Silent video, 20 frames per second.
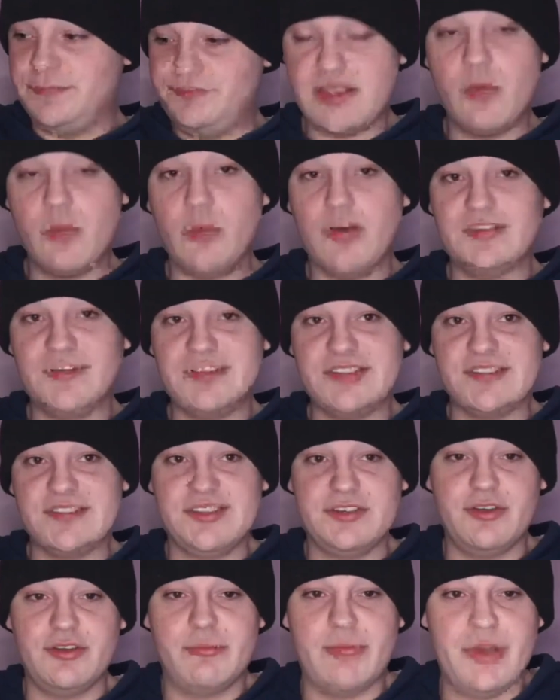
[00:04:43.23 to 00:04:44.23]
what
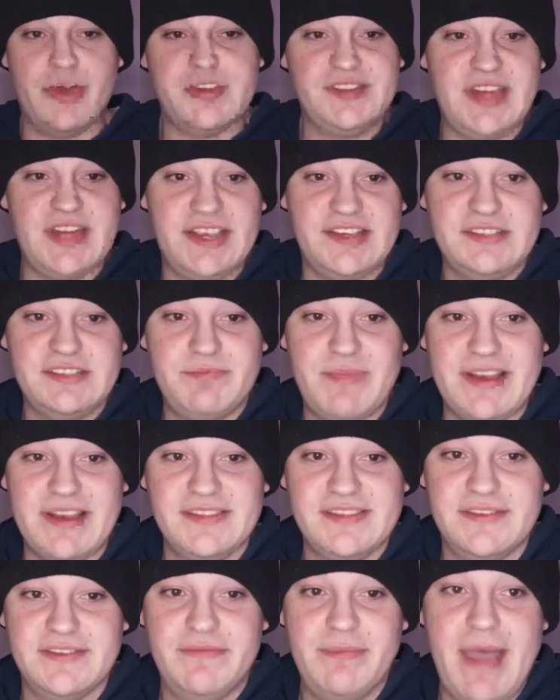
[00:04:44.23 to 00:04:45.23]
is your most
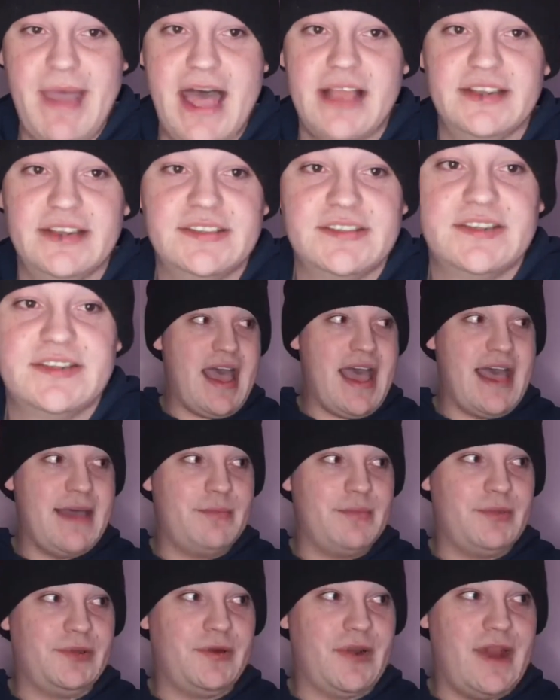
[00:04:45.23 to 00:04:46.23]
expensive palette?
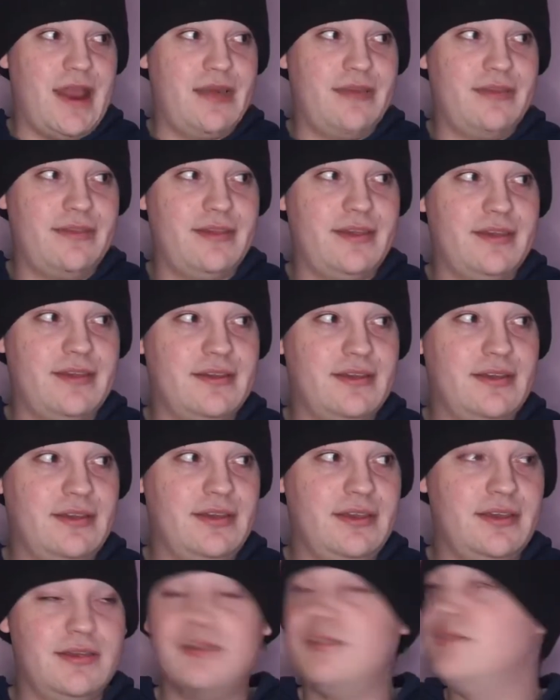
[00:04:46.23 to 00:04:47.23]
Pat McGrath.
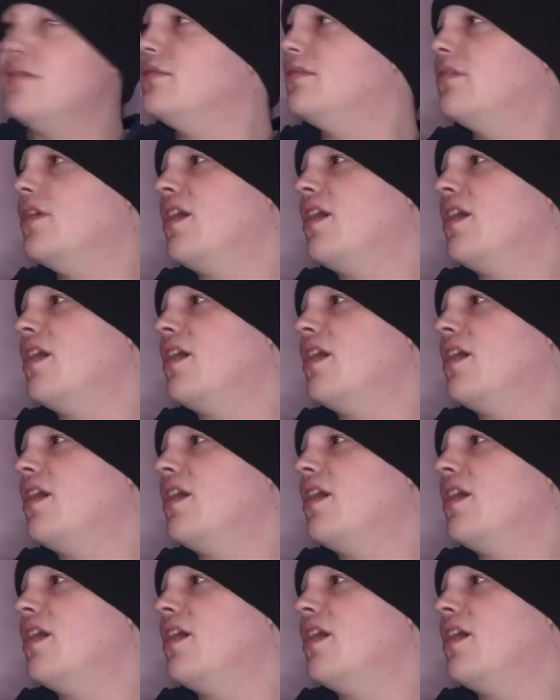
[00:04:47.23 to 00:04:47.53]
I